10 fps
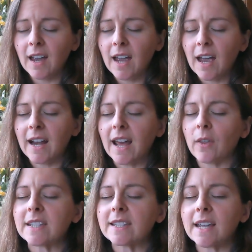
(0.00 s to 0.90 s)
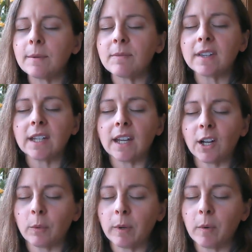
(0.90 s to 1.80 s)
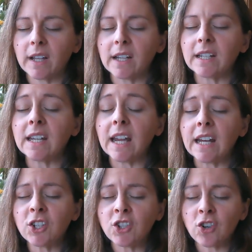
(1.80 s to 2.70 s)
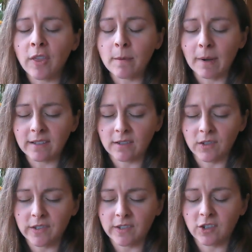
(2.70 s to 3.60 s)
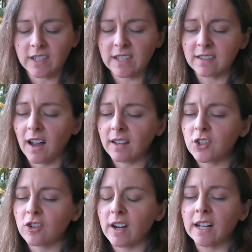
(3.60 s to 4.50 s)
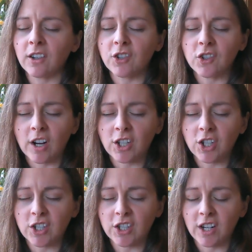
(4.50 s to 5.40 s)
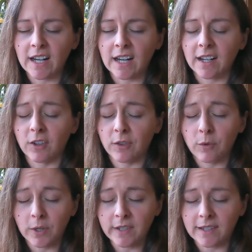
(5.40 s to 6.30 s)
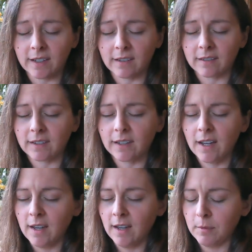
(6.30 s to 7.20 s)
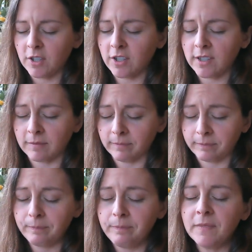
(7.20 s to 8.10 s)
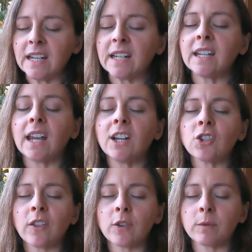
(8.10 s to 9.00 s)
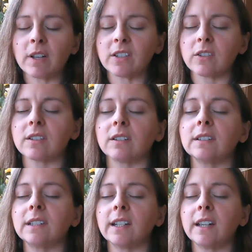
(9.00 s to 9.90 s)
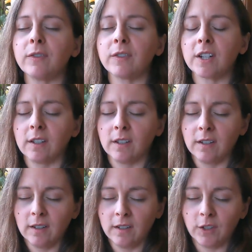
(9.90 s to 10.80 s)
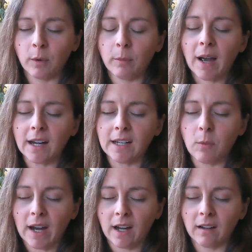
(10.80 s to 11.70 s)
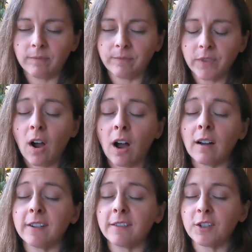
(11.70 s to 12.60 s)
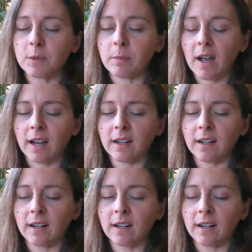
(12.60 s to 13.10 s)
And now the same thing here. We want to engage all the muscles, just not straining or stretching or forcing. Just engage all those muscles to lift your body weight off of your spine.